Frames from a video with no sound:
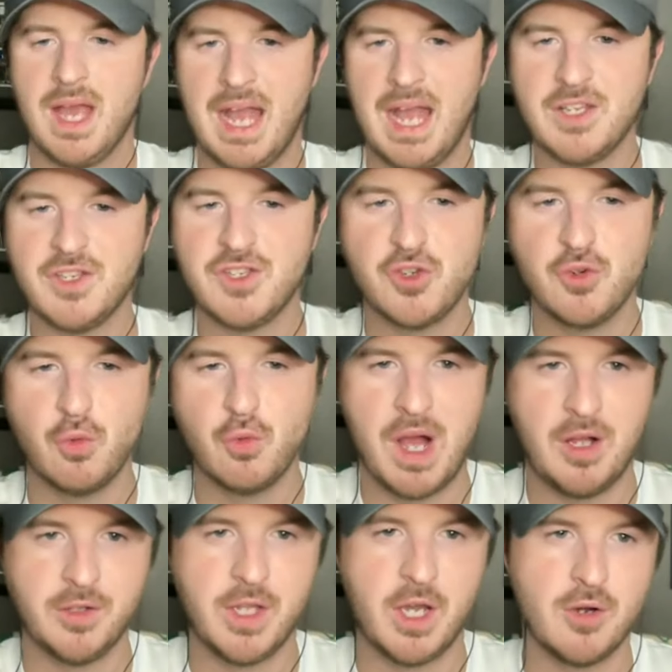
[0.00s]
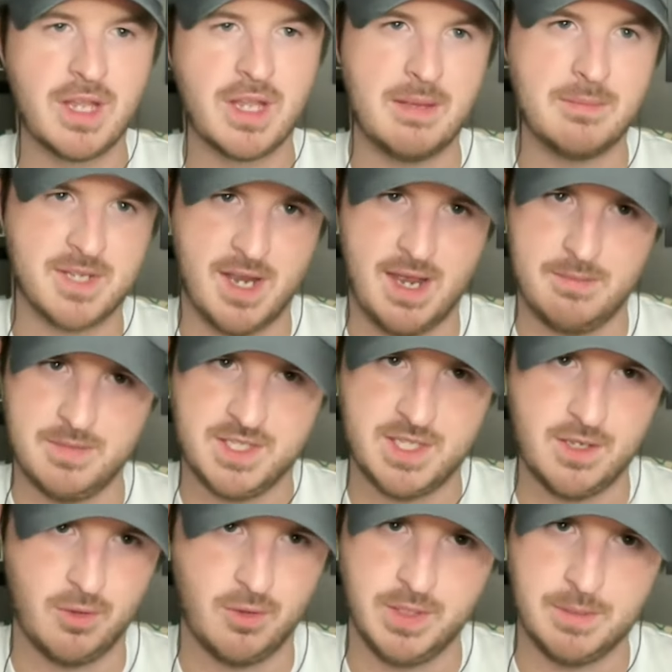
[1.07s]
As you well know, Game Time is
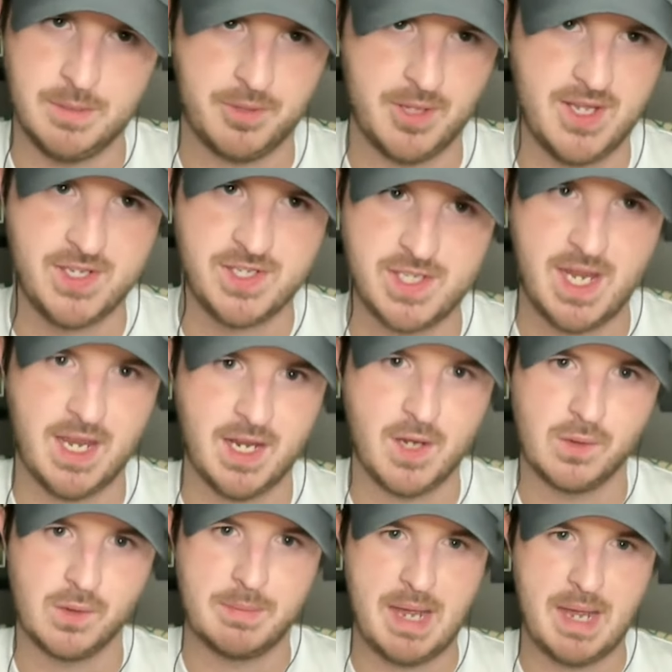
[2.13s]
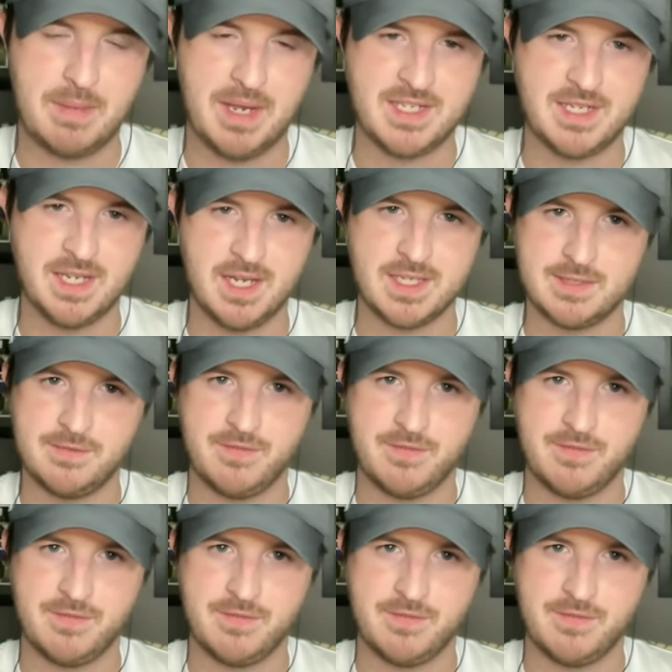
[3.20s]
the only place I go and buy my tickets.